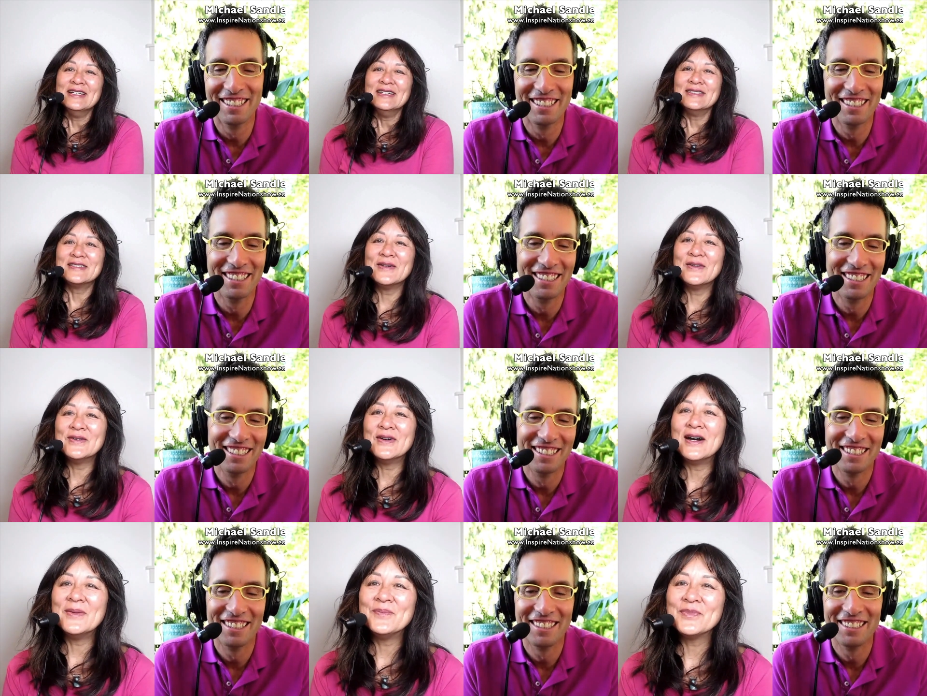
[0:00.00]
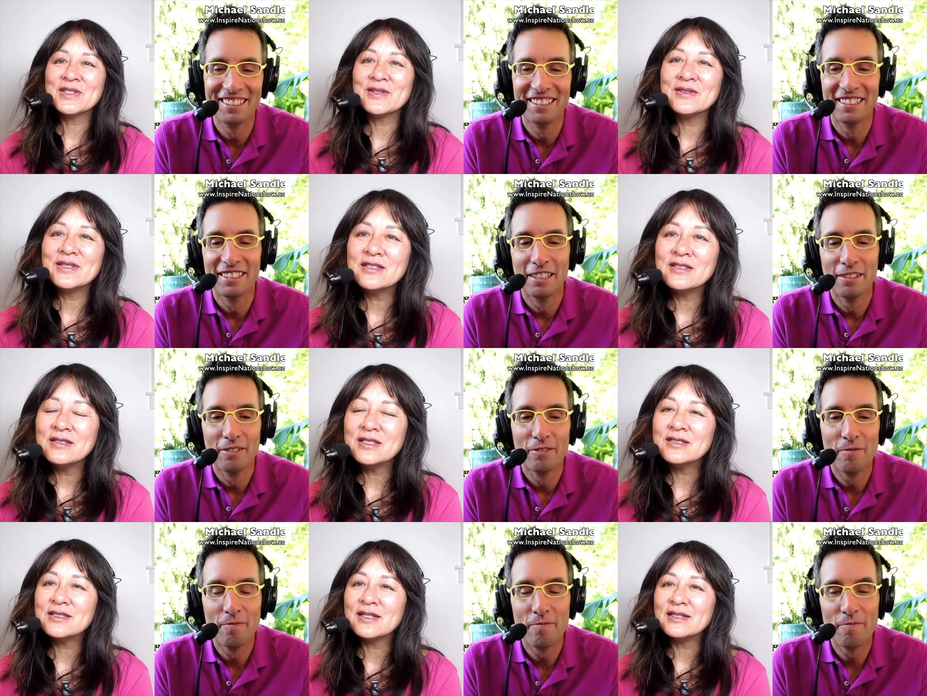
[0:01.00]
Speaker 1: so, um, so did
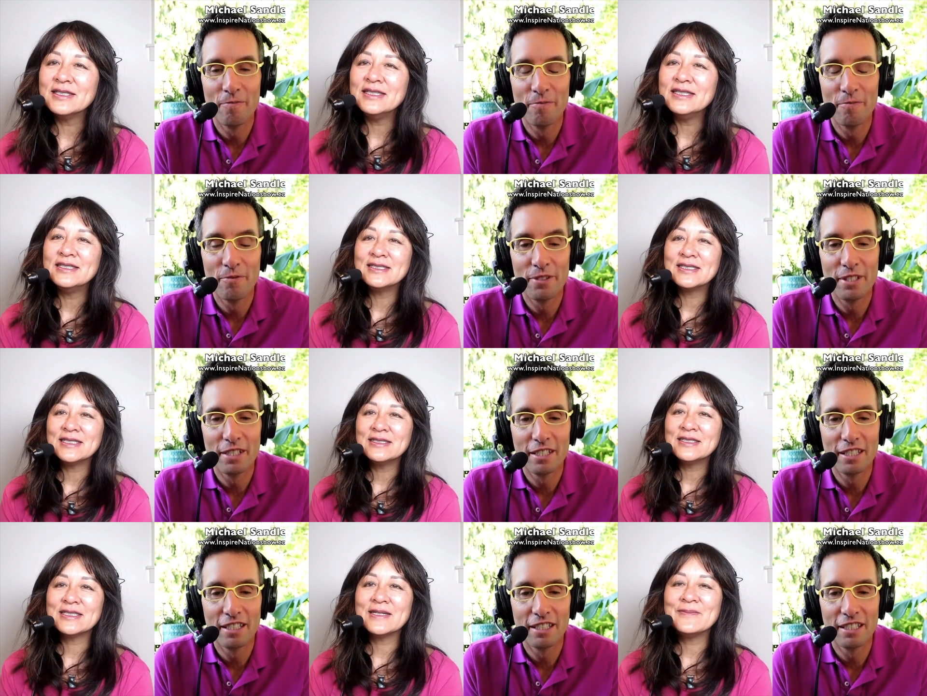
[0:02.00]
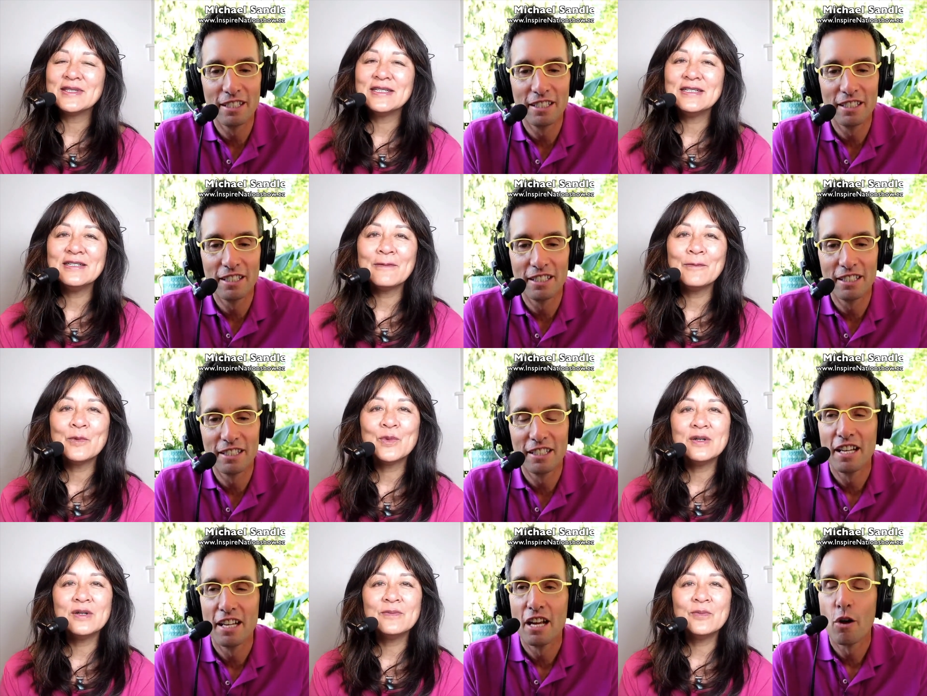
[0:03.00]
did Donna Eden say the same thing? I mean,
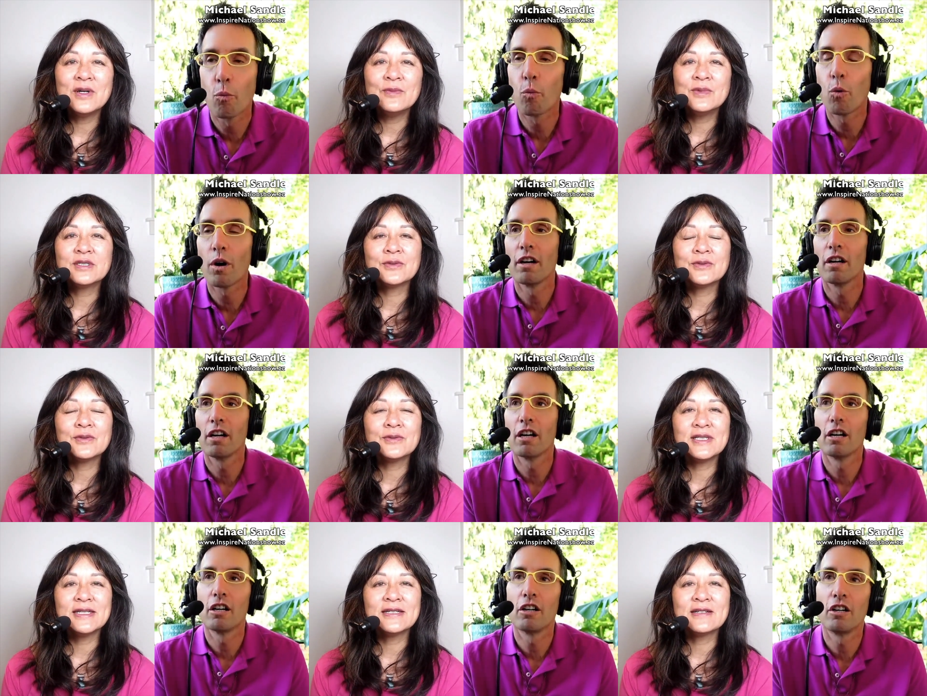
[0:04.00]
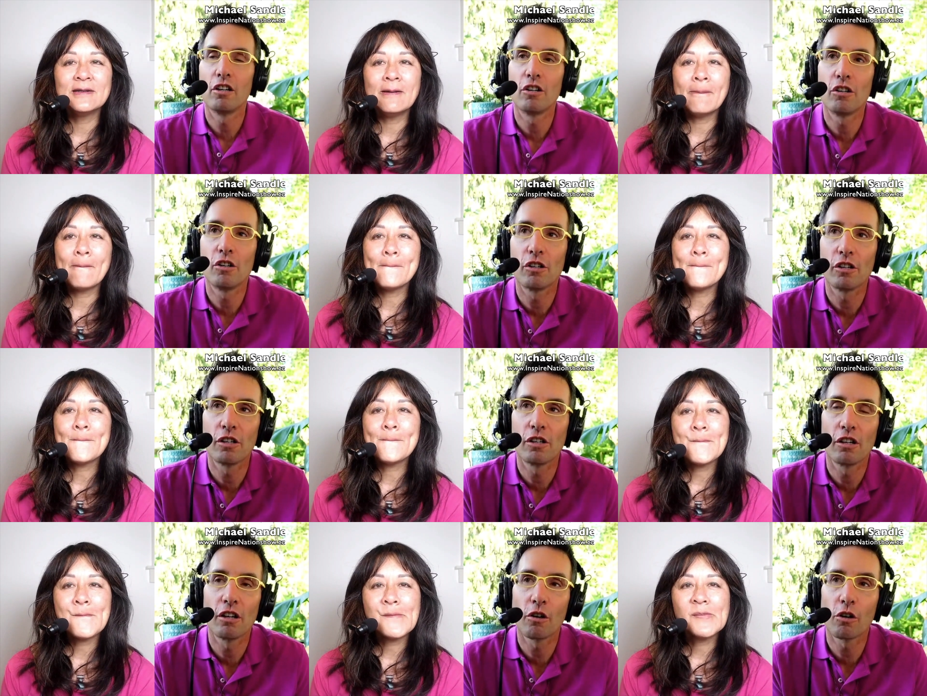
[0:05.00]
what what was her take on it?
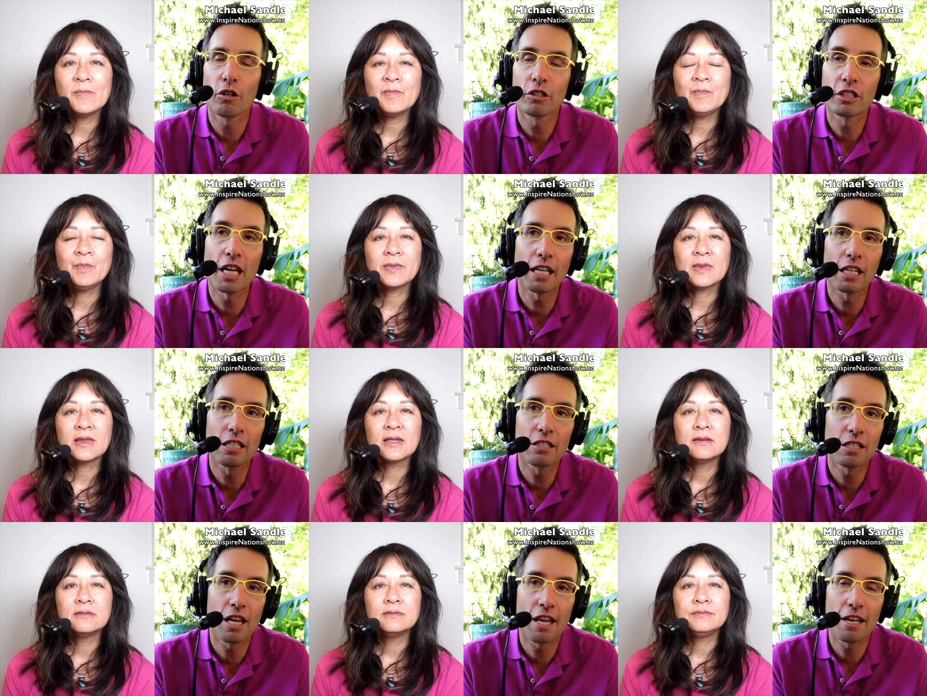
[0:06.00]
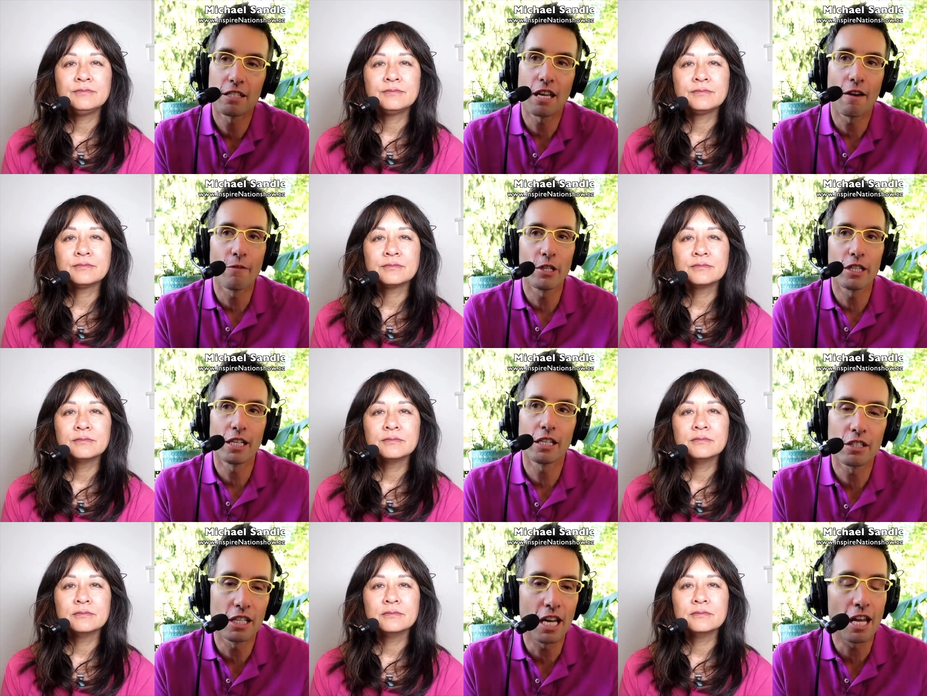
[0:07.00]
Speaker 2: her take is that is everything is
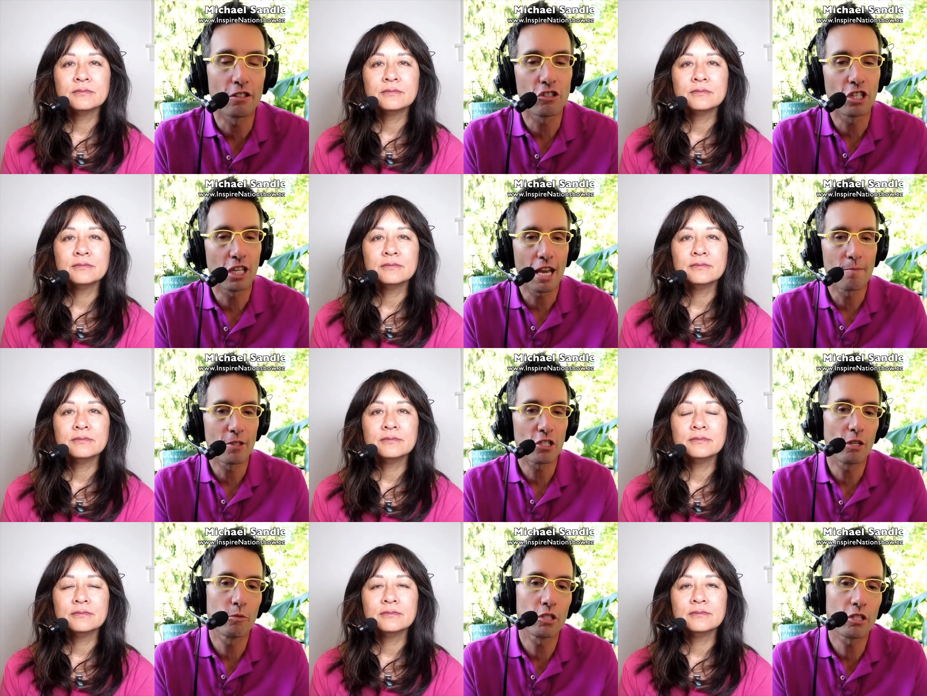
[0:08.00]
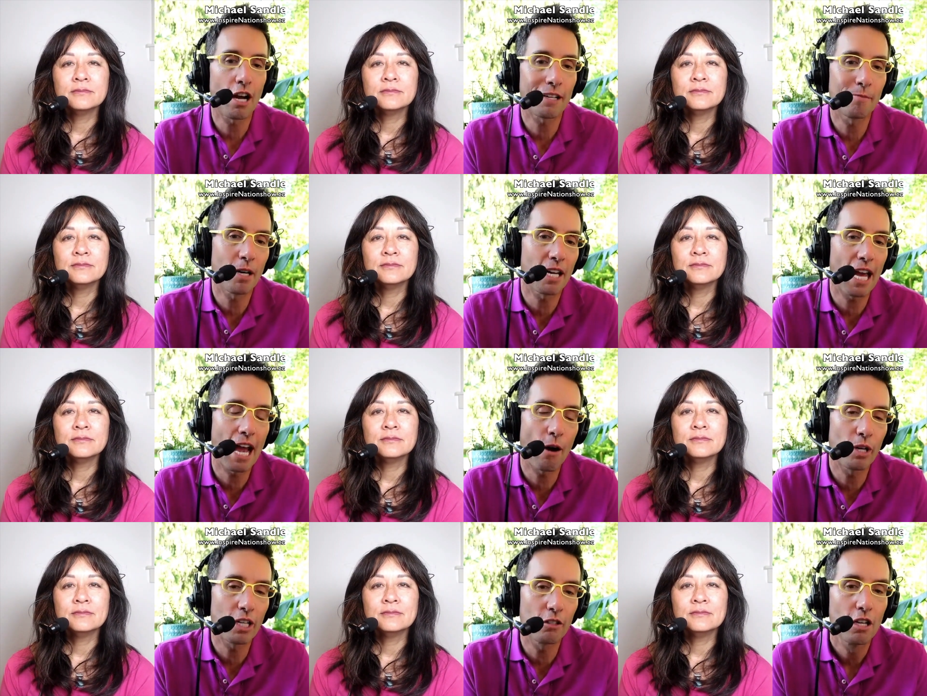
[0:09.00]
an energy game and she was talking about how we
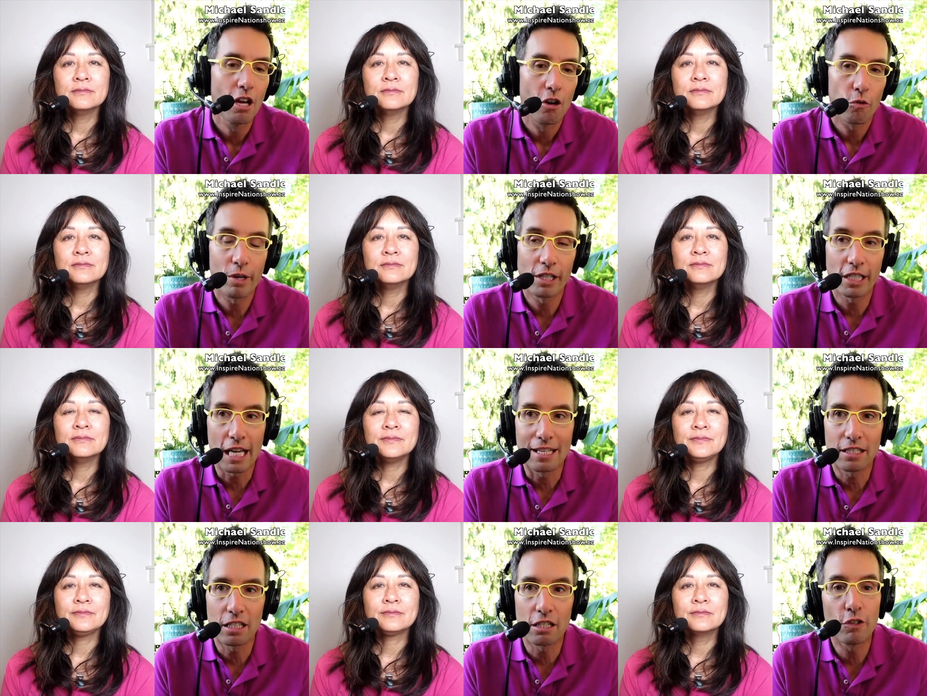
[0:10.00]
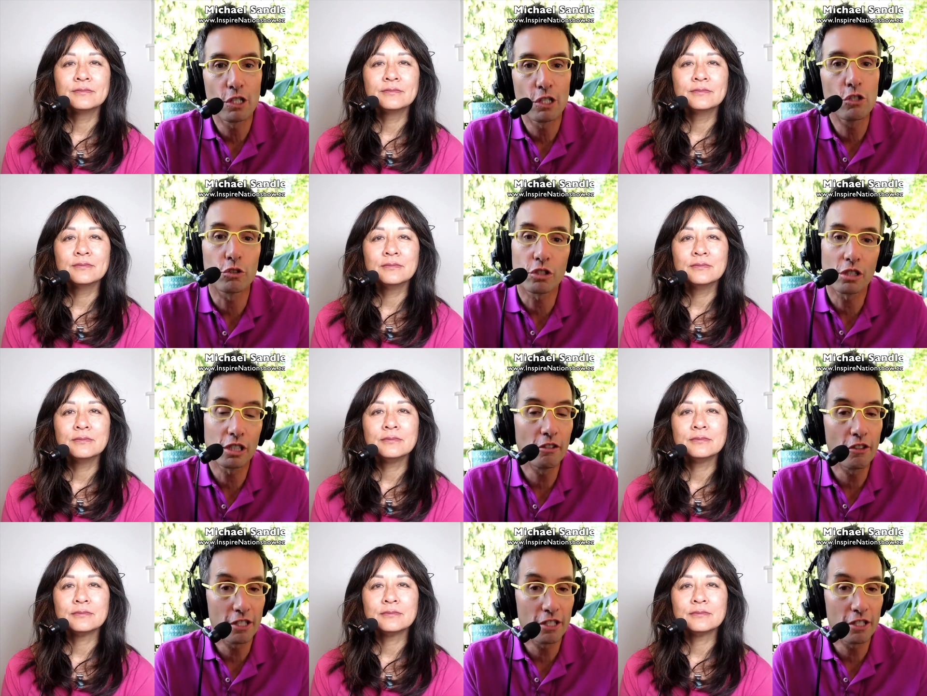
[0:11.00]
can really as individuals clear the